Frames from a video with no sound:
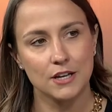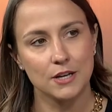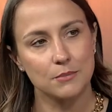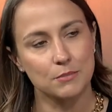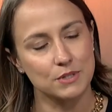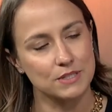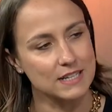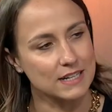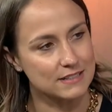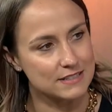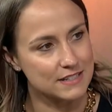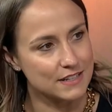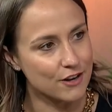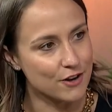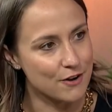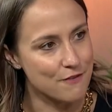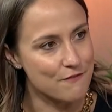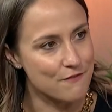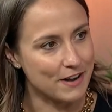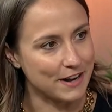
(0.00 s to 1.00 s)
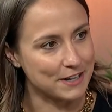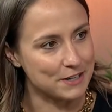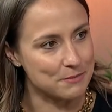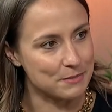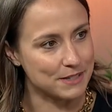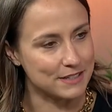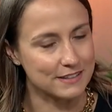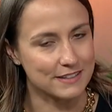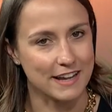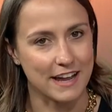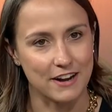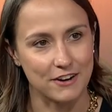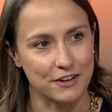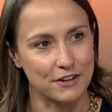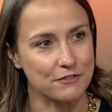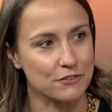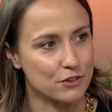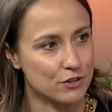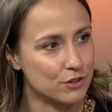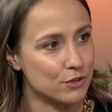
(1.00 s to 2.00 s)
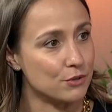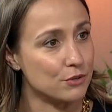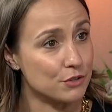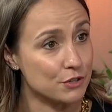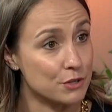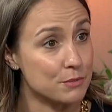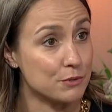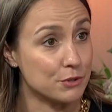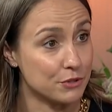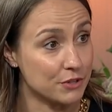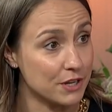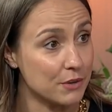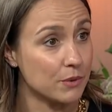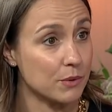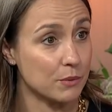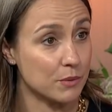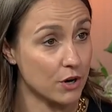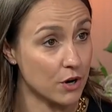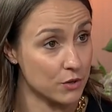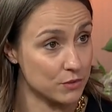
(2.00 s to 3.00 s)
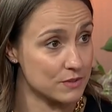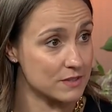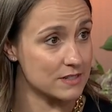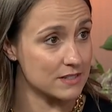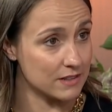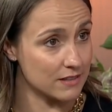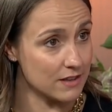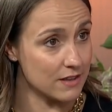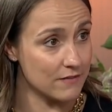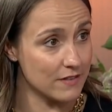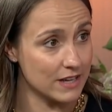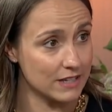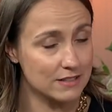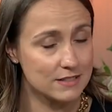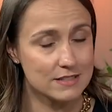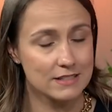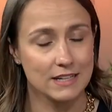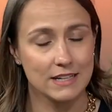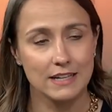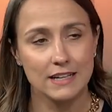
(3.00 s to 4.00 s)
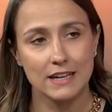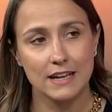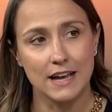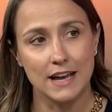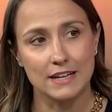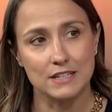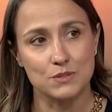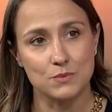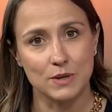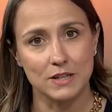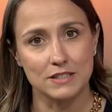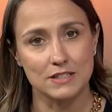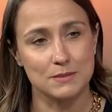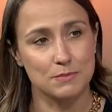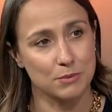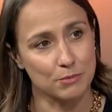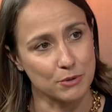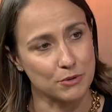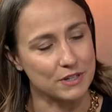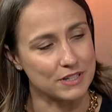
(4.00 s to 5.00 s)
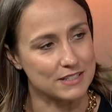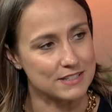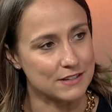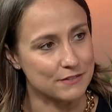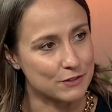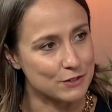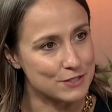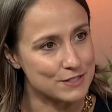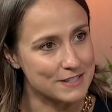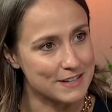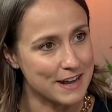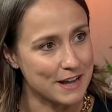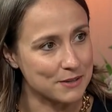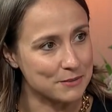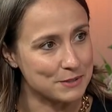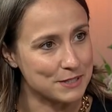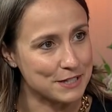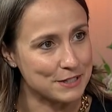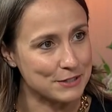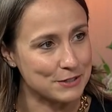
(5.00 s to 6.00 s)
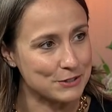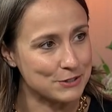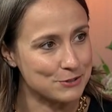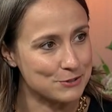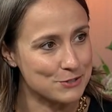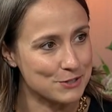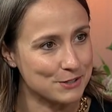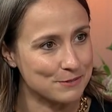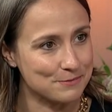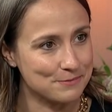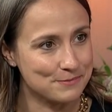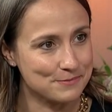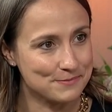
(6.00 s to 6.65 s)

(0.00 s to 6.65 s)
protecting our environment, caring for the local community where we're hosting the event, as well as promoting diversity, equity, and inclusion.